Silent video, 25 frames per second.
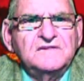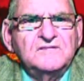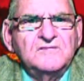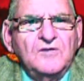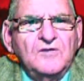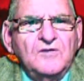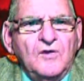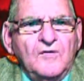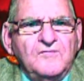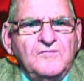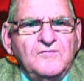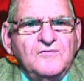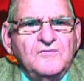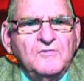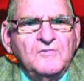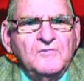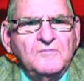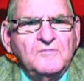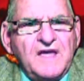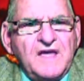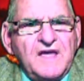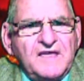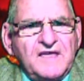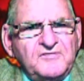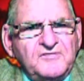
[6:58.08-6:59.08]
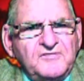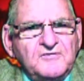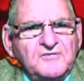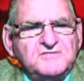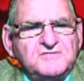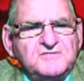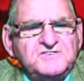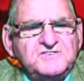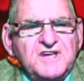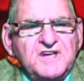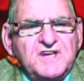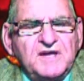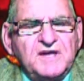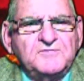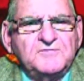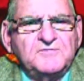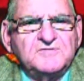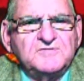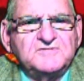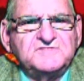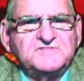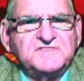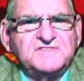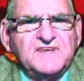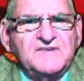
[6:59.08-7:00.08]
over in Matthew
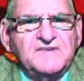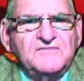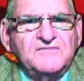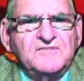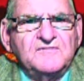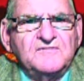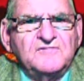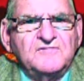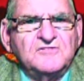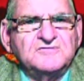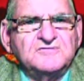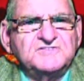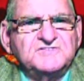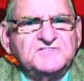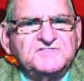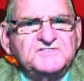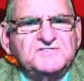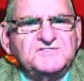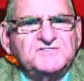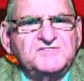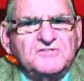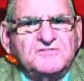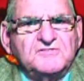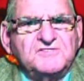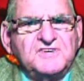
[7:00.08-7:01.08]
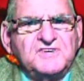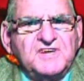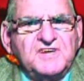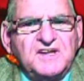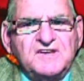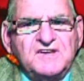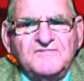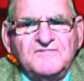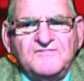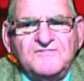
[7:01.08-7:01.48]
chapter 7, verses 13 and